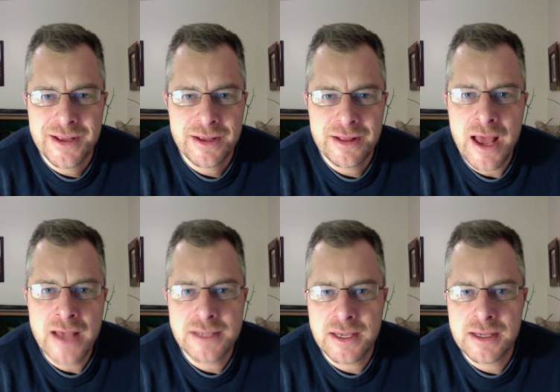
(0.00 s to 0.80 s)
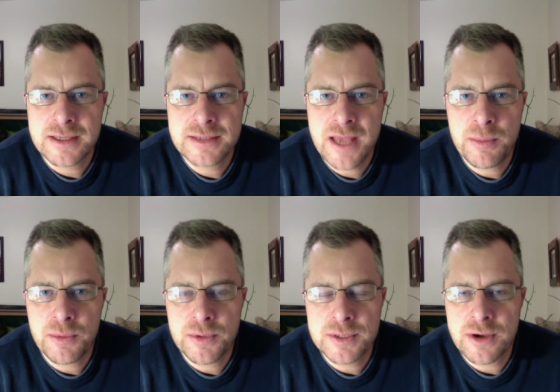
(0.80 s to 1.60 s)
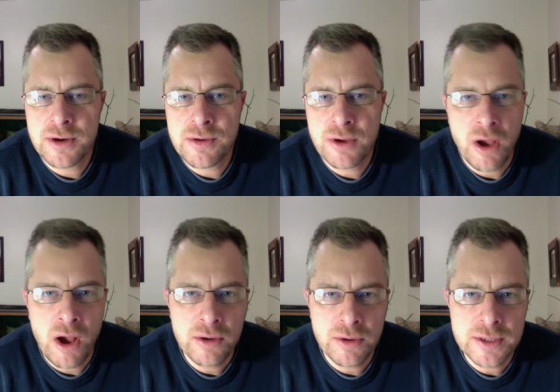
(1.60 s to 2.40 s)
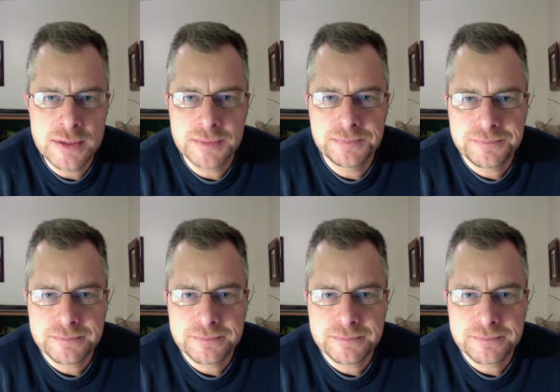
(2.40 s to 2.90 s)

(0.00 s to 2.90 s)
classic example is our own Congress,